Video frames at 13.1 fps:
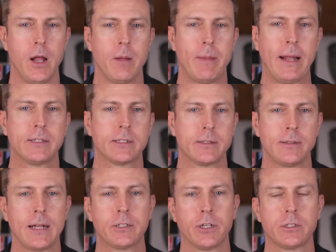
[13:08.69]
makes
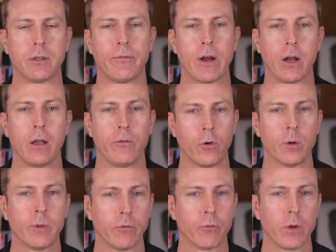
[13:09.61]
not just a very
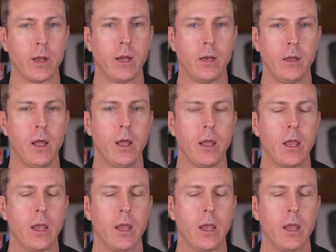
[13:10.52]
informative read,